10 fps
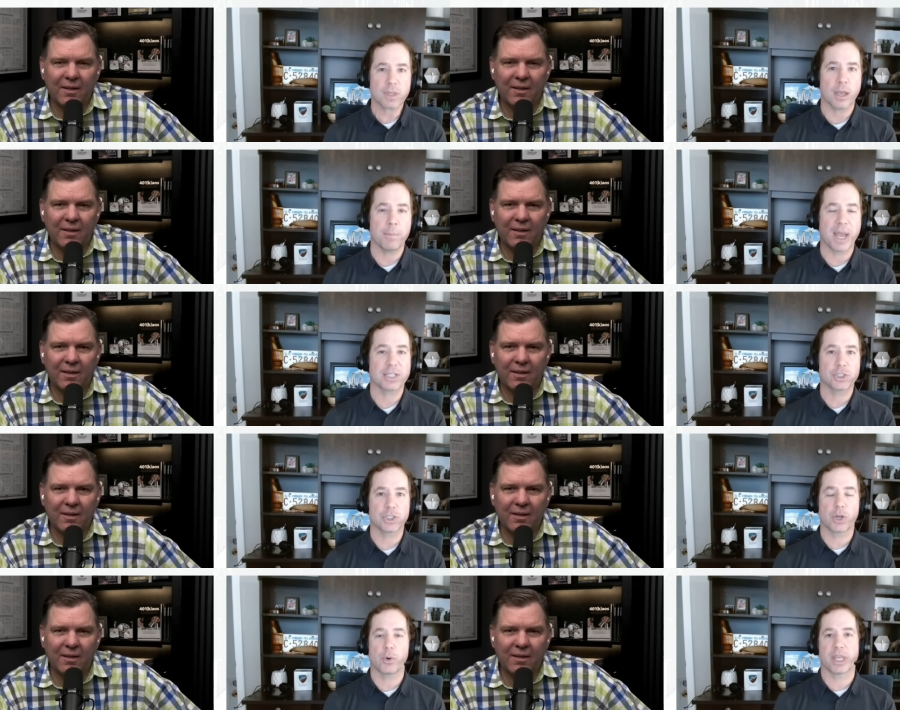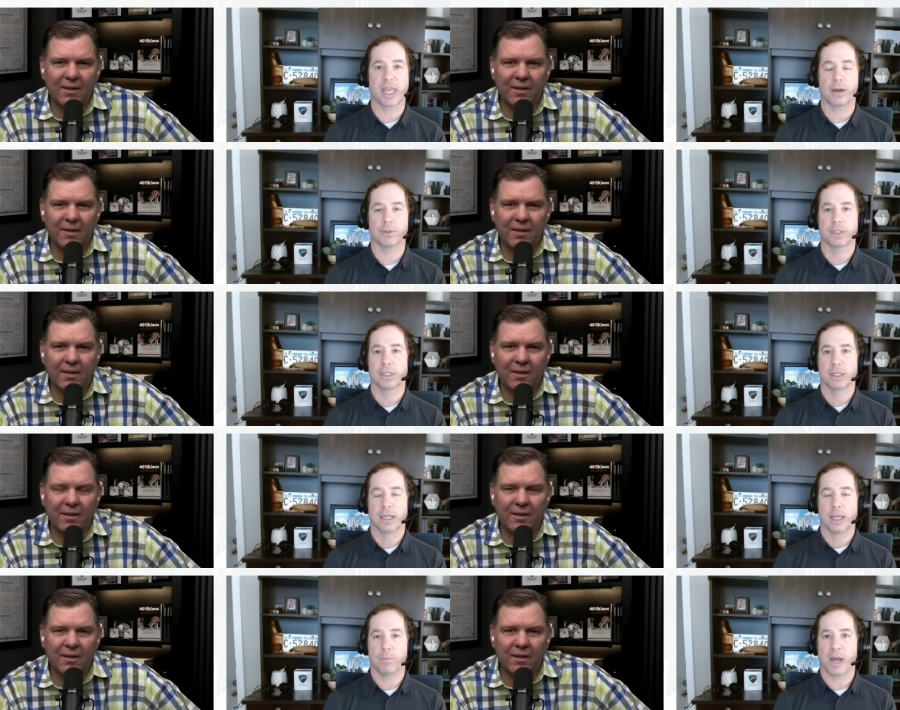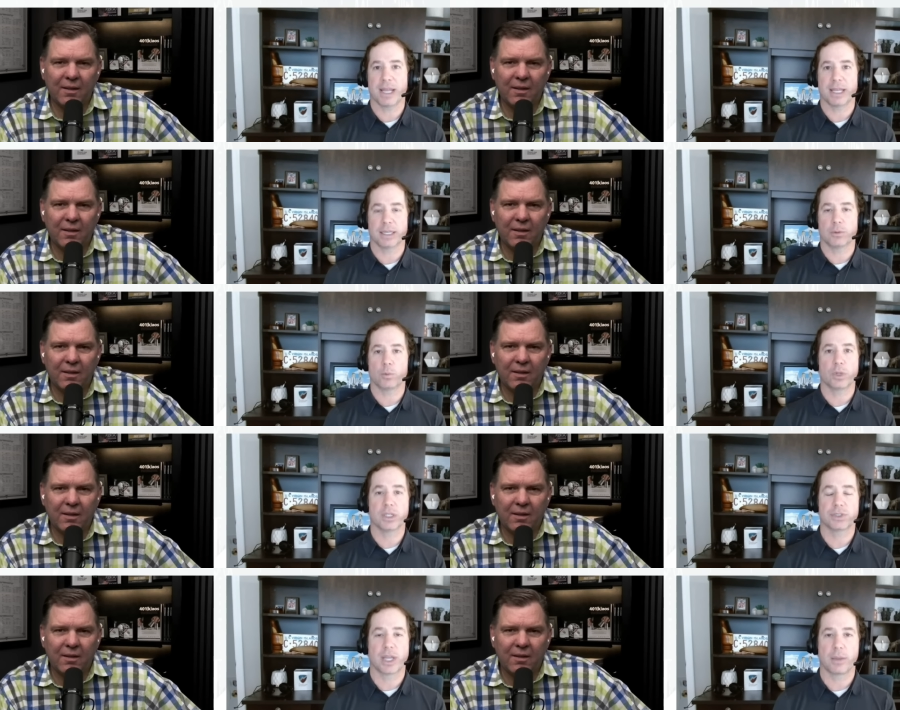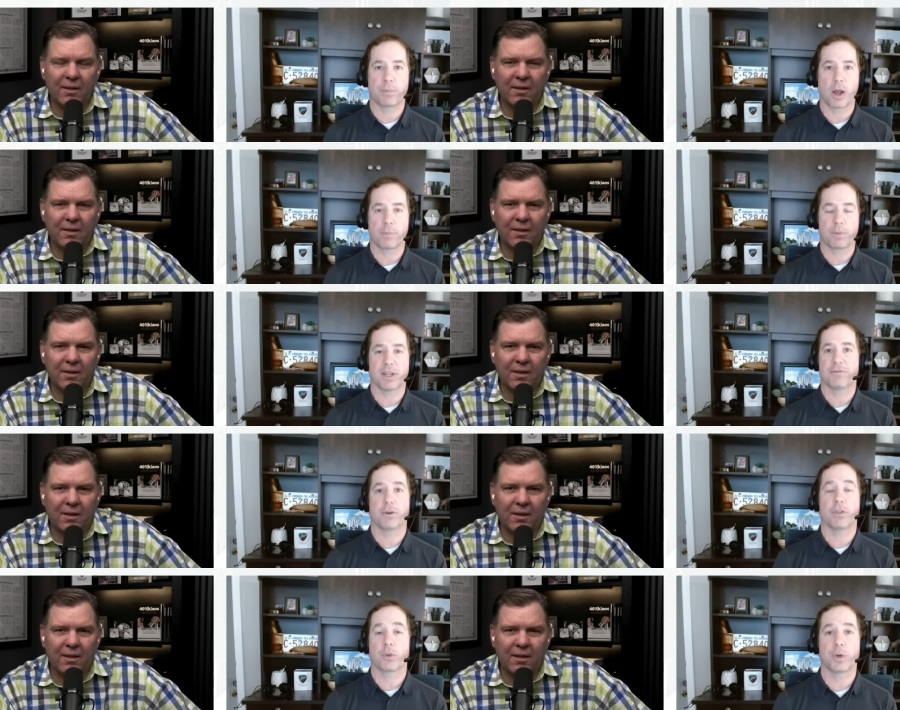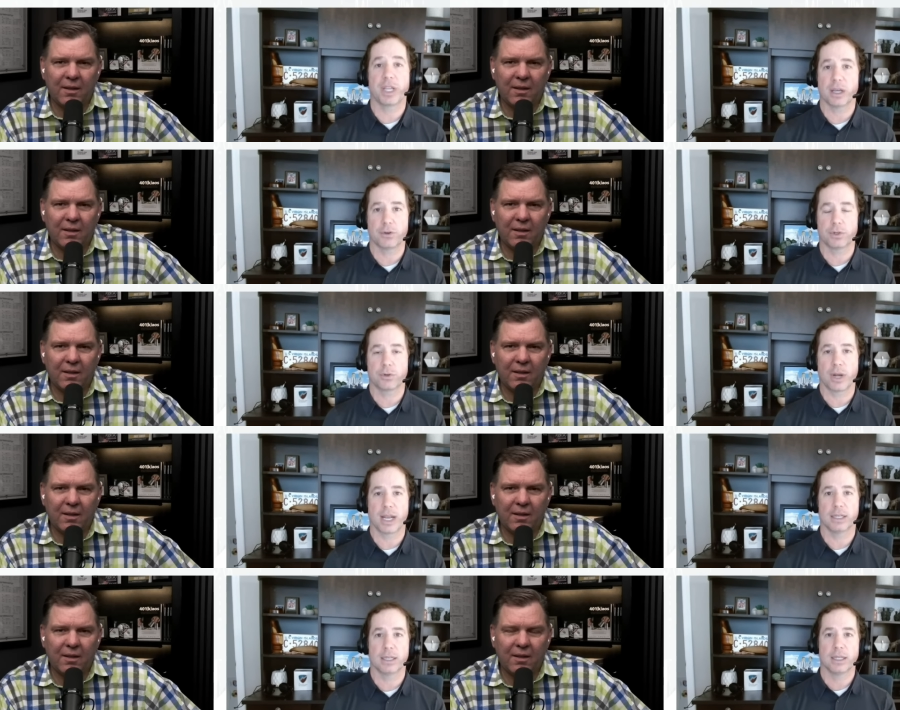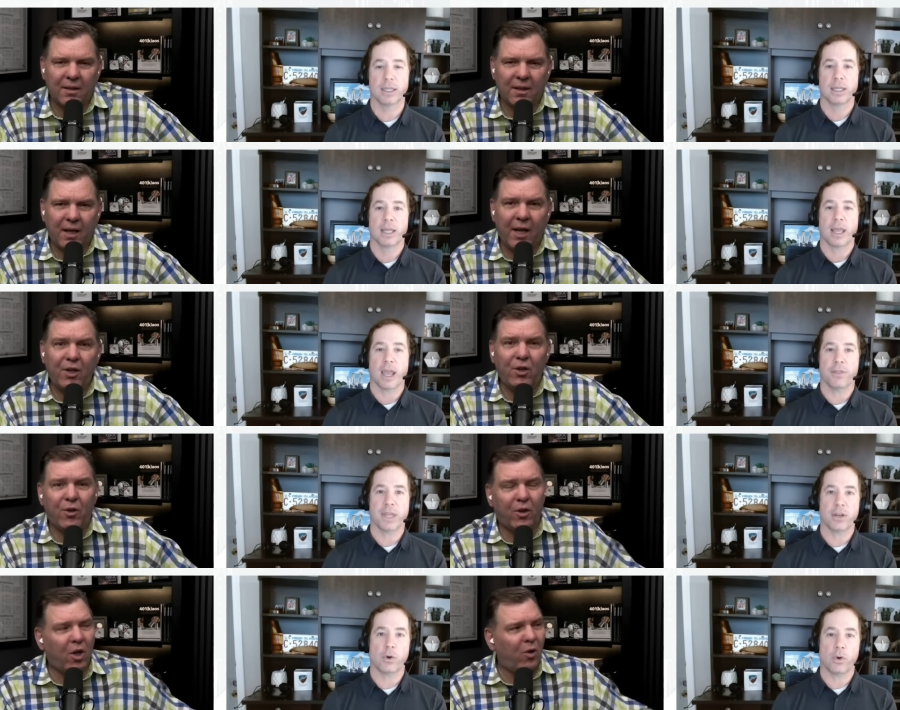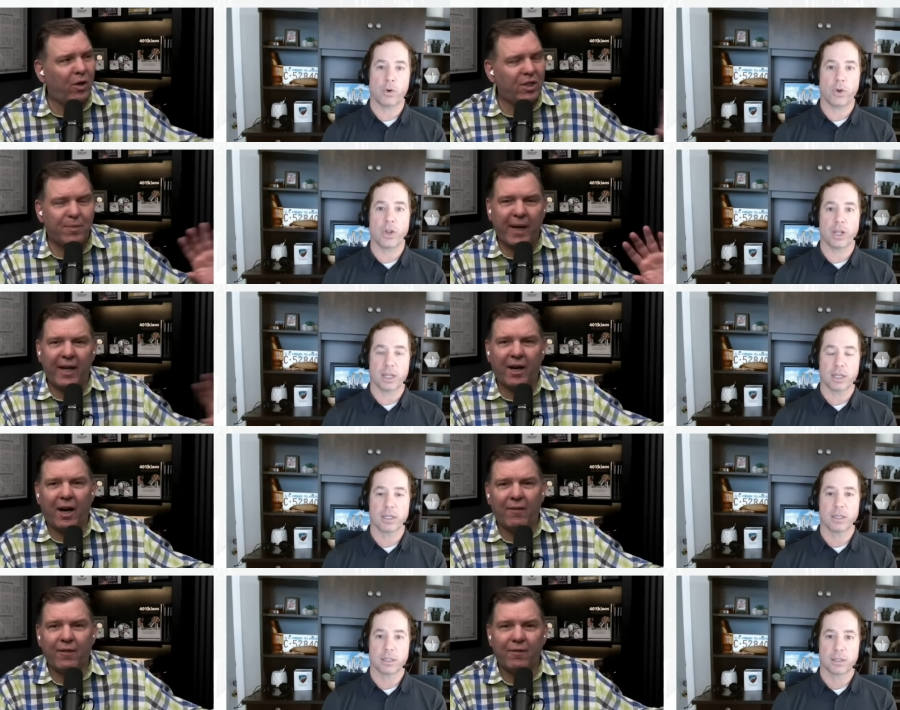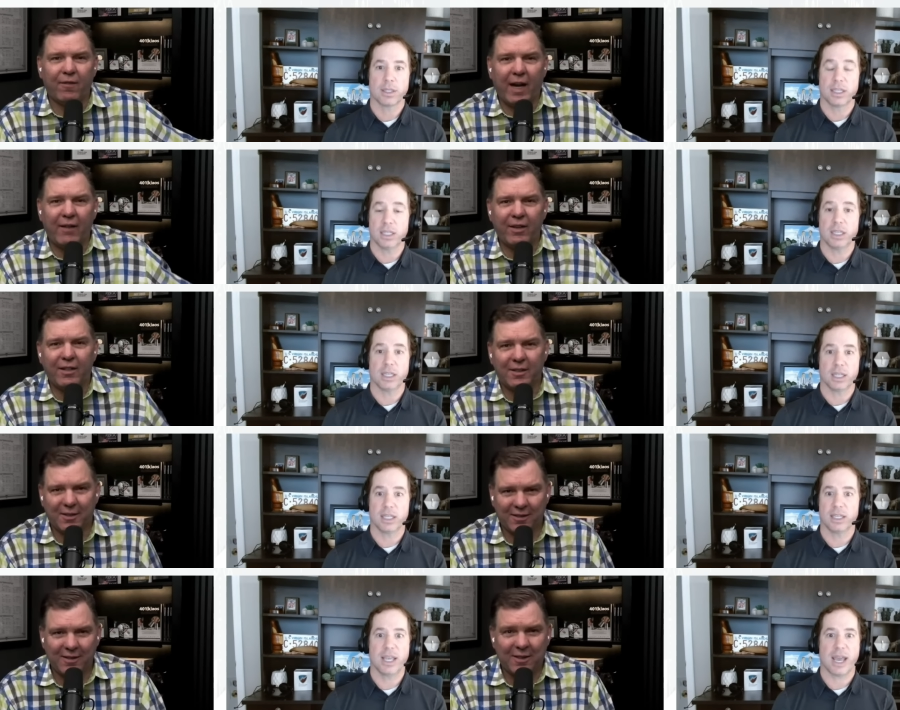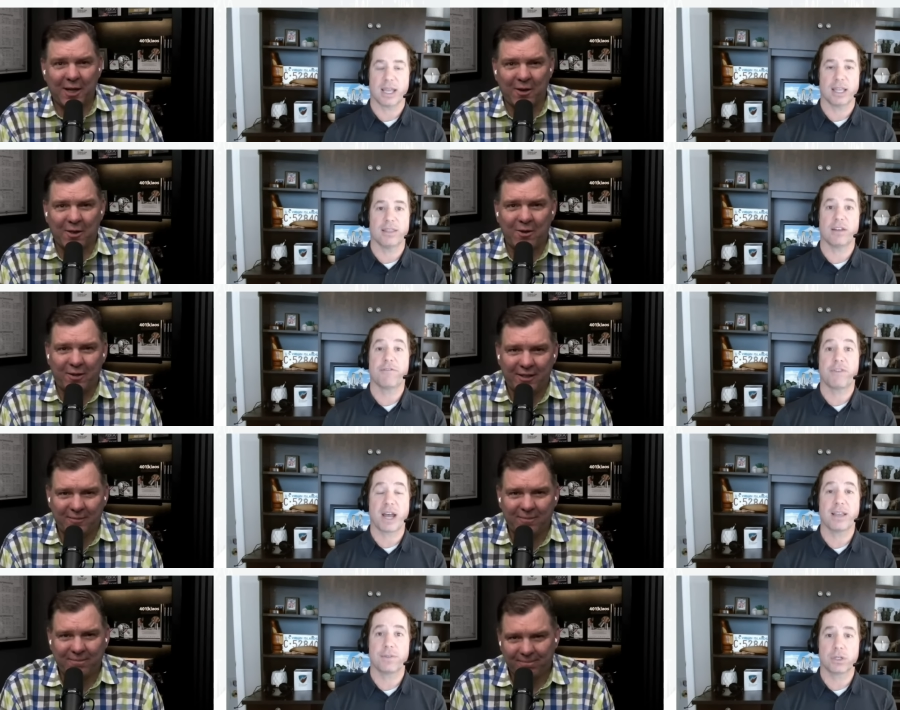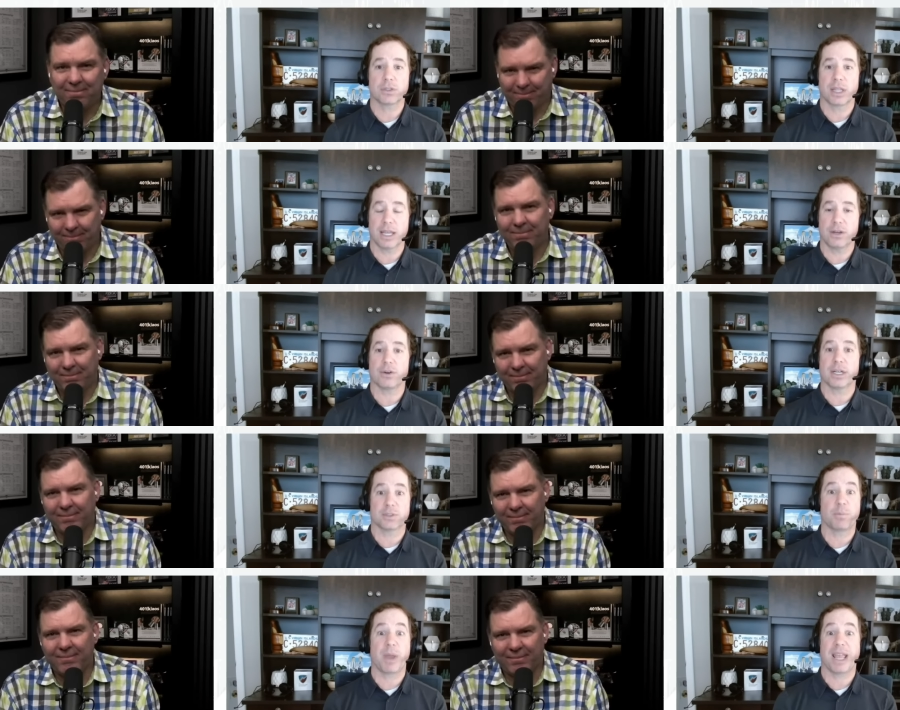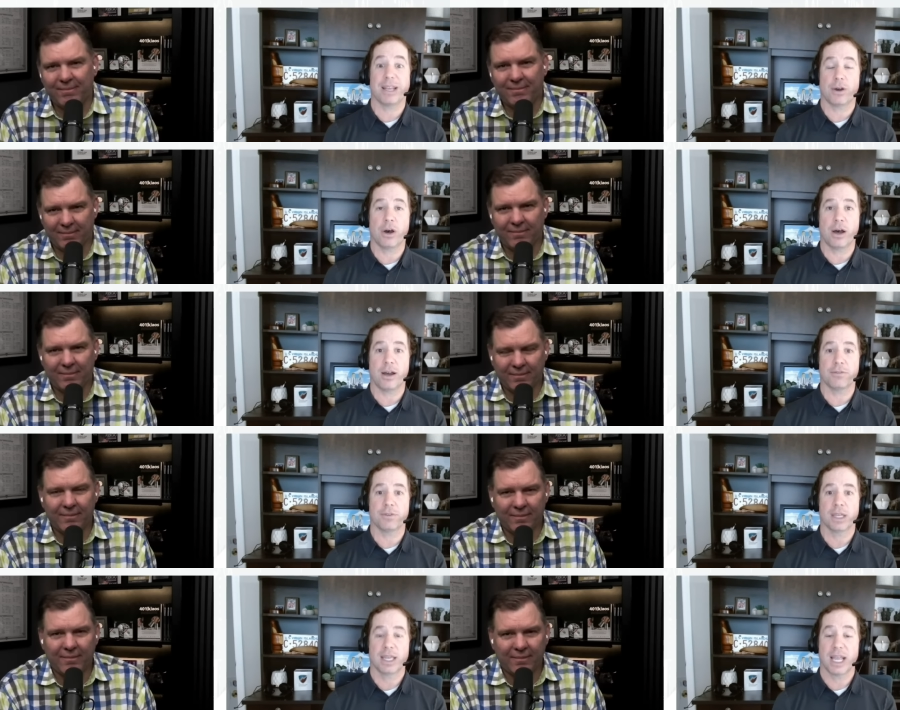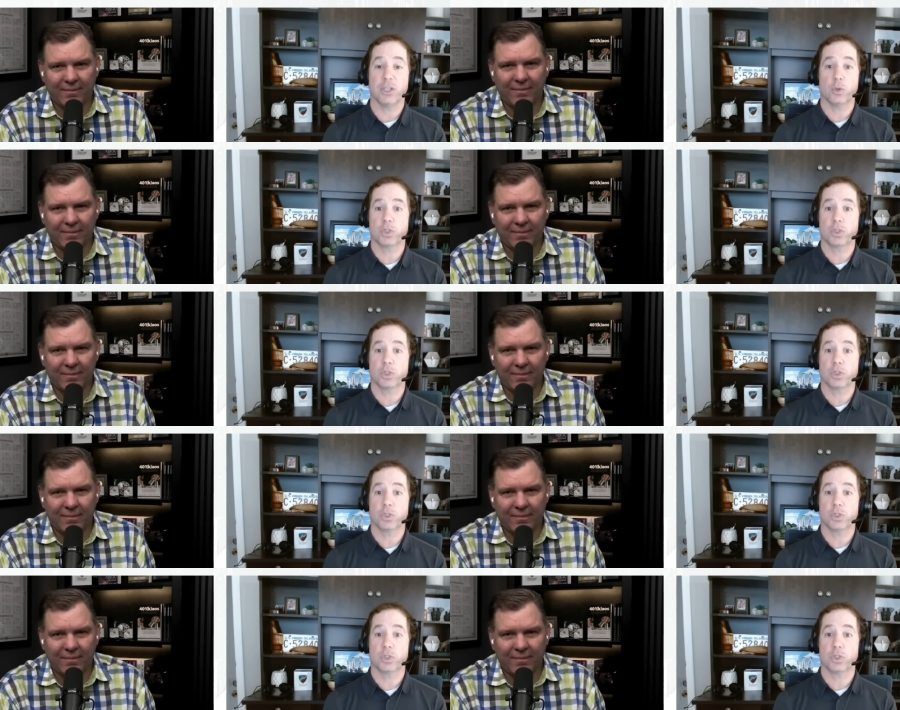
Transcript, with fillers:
Speaker 1: Imagine going out and buying a real estate property for 300 grand.
Speaker 2: And, and your then, loan is paid off in five years. Yeah. and 30. then
Speaker 1: five years later, it's paid off and you